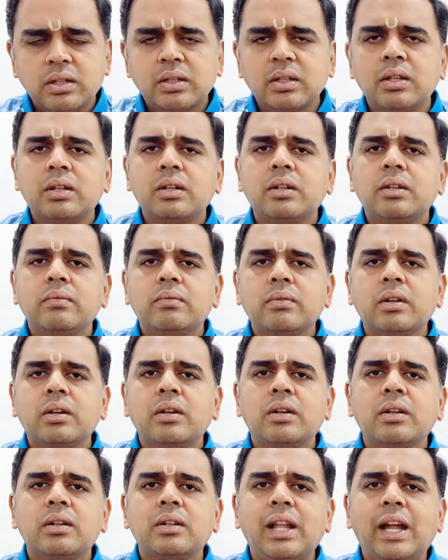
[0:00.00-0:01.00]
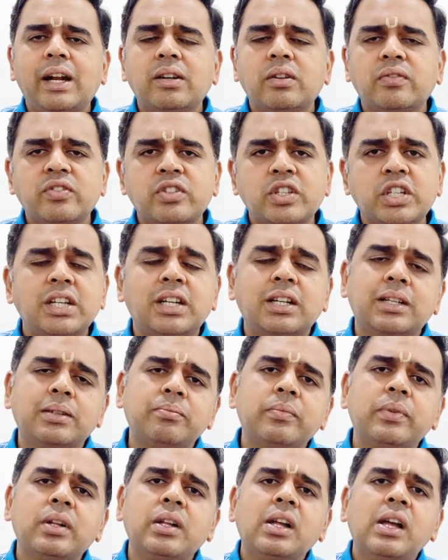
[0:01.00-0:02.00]
the land of
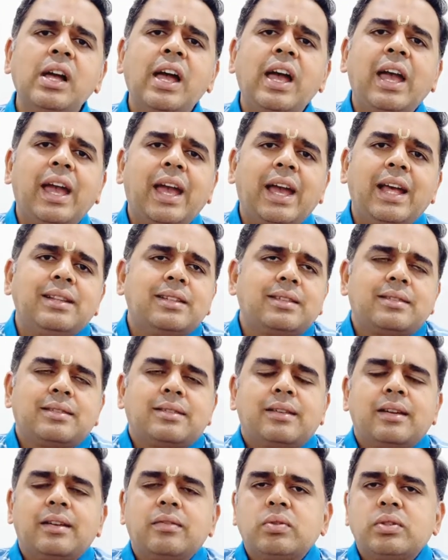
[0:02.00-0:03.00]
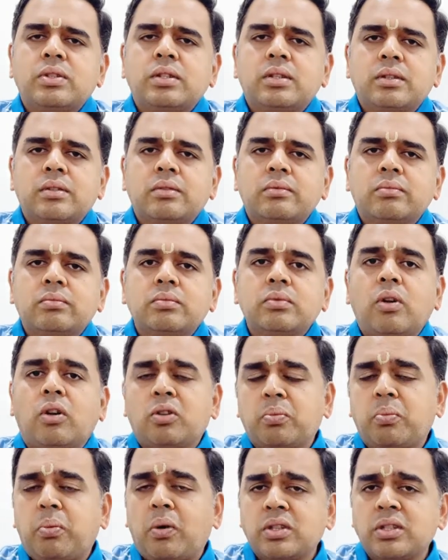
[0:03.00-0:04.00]
Srirangam. Else it was
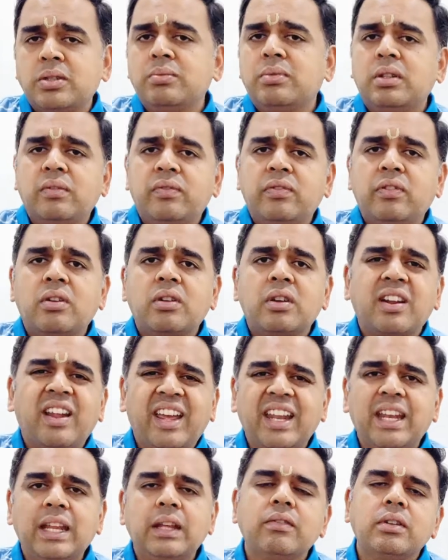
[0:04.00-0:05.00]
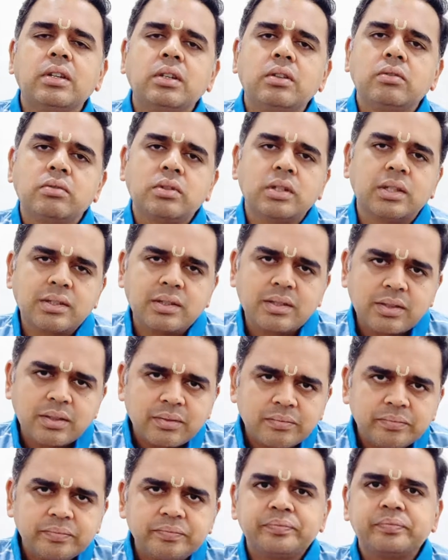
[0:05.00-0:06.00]
not possible for anyone to just
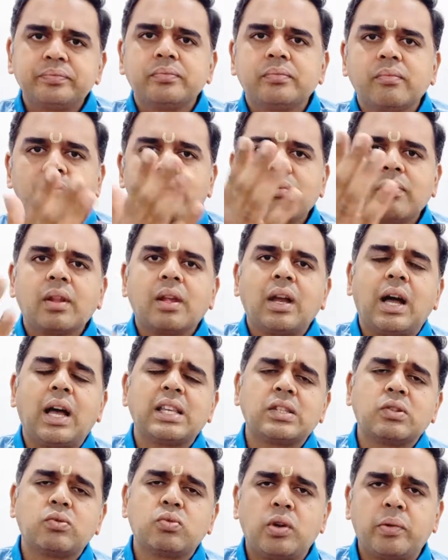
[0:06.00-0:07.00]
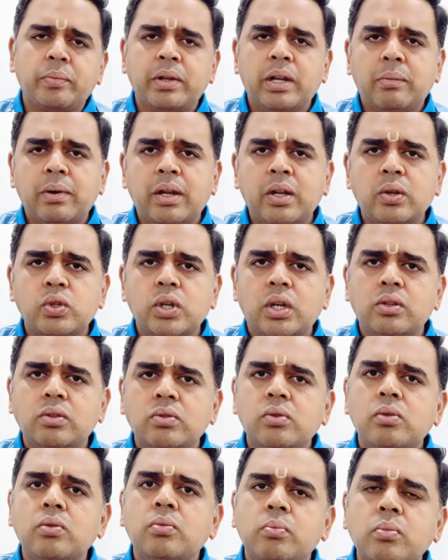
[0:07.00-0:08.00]
ask Swami Ramanuja
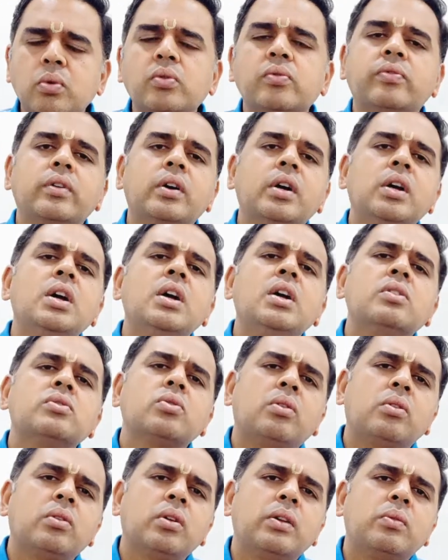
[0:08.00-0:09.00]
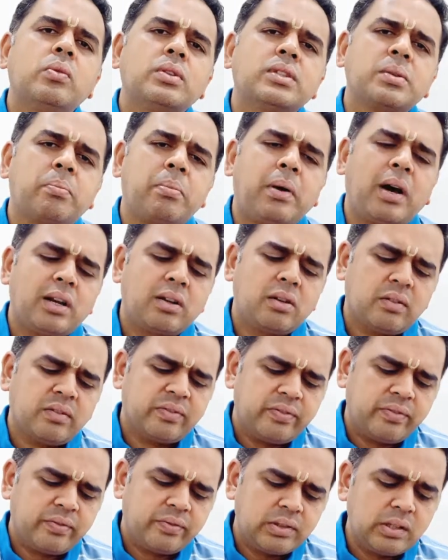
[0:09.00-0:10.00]
to move. So it was a part of
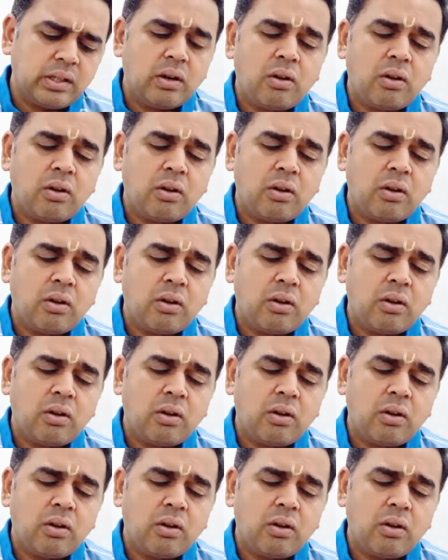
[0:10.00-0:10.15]
the